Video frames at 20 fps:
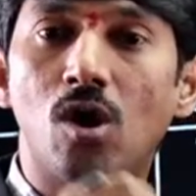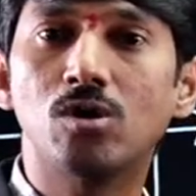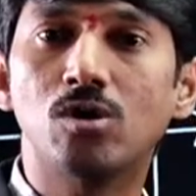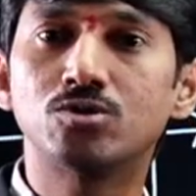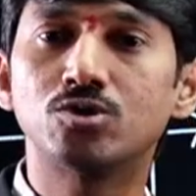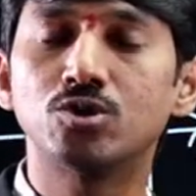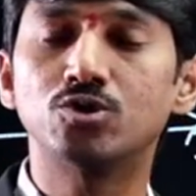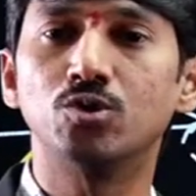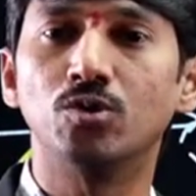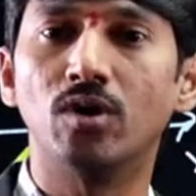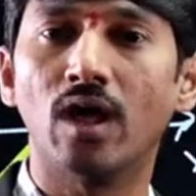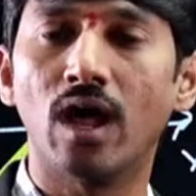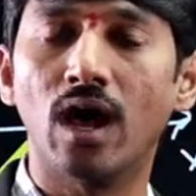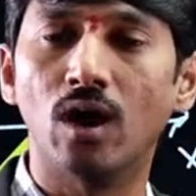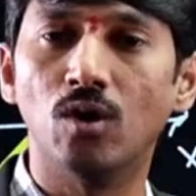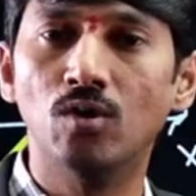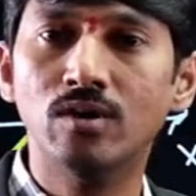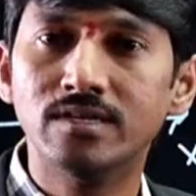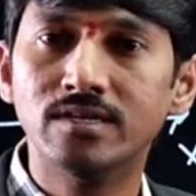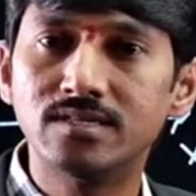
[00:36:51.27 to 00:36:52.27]
also should
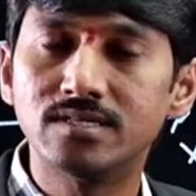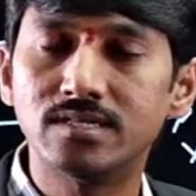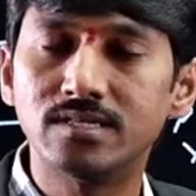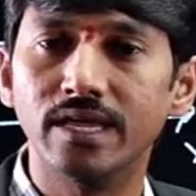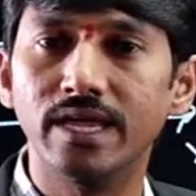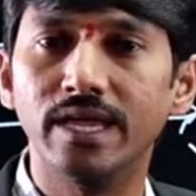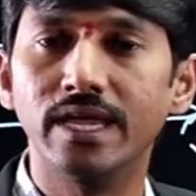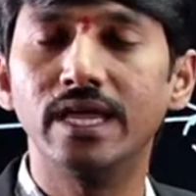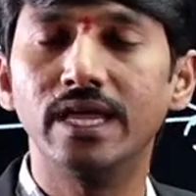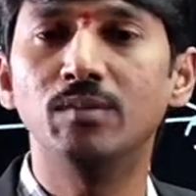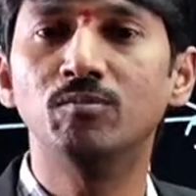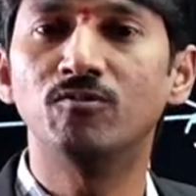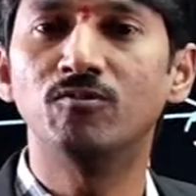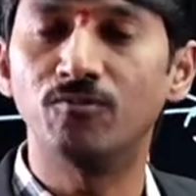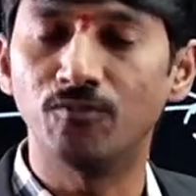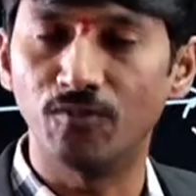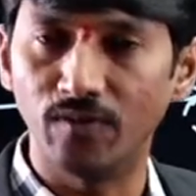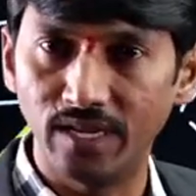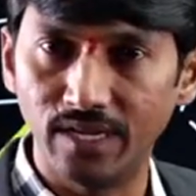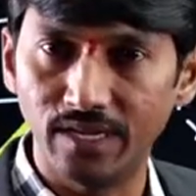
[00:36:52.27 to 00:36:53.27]
have same
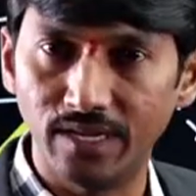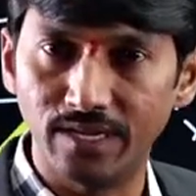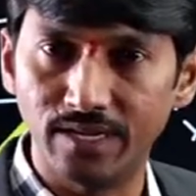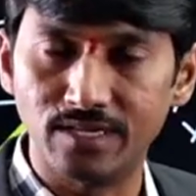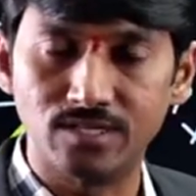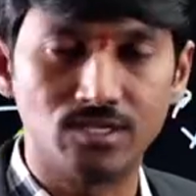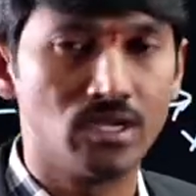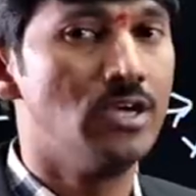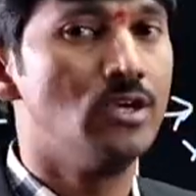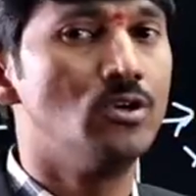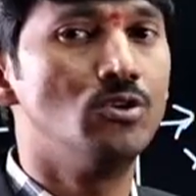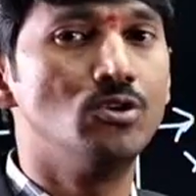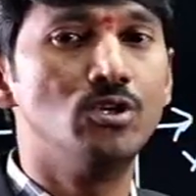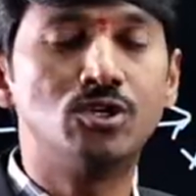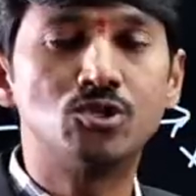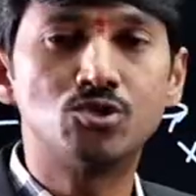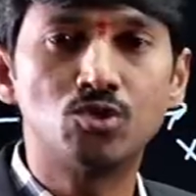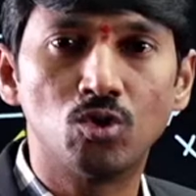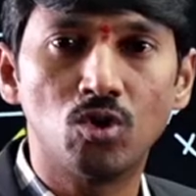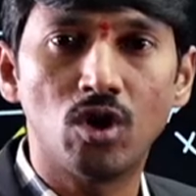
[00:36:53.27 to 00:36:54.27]
phase.
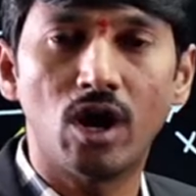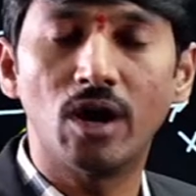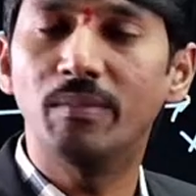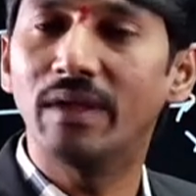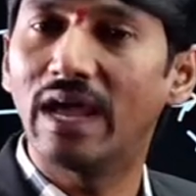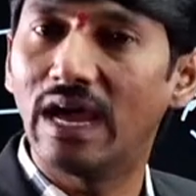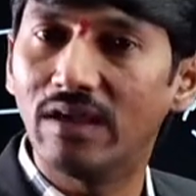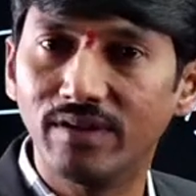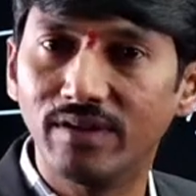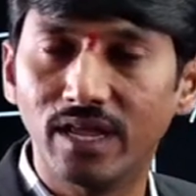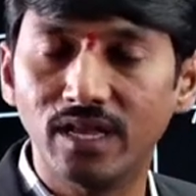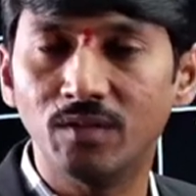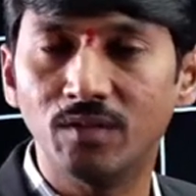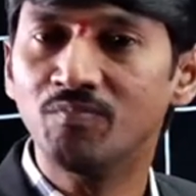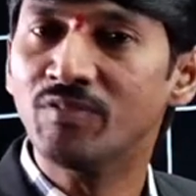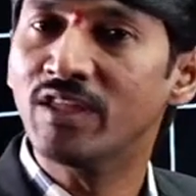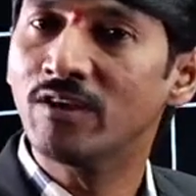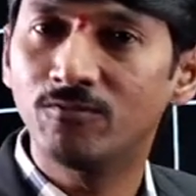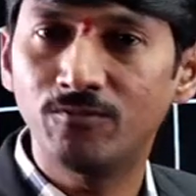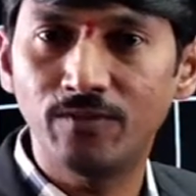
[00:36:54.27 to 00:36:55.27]
It should not be having
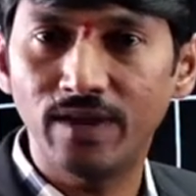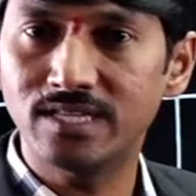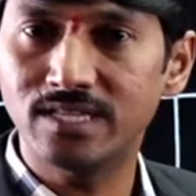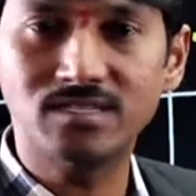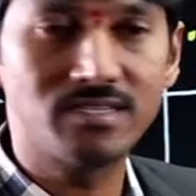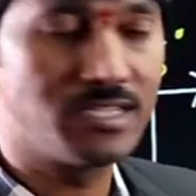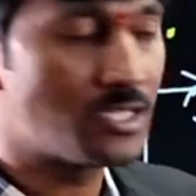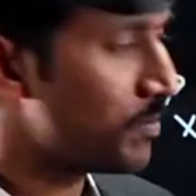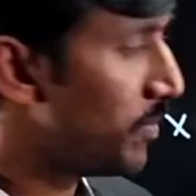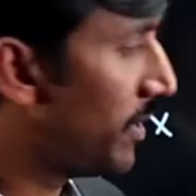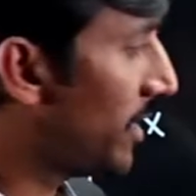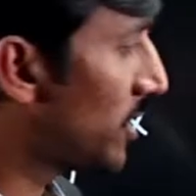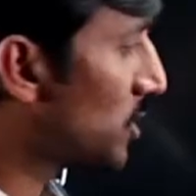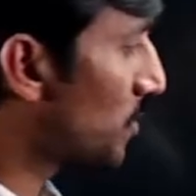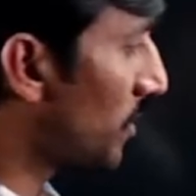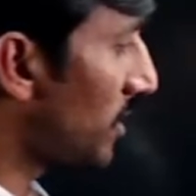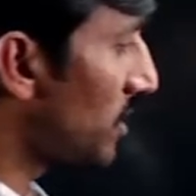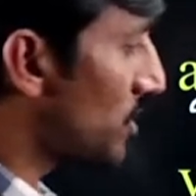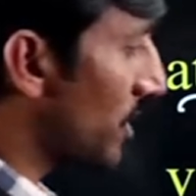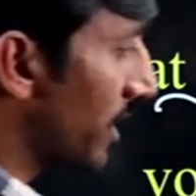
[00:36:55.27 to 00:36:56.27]
any phase
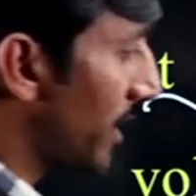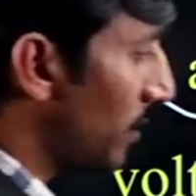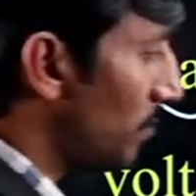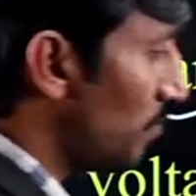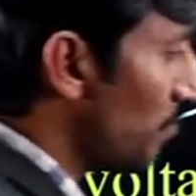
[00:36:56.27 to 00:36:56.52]
displacement. Check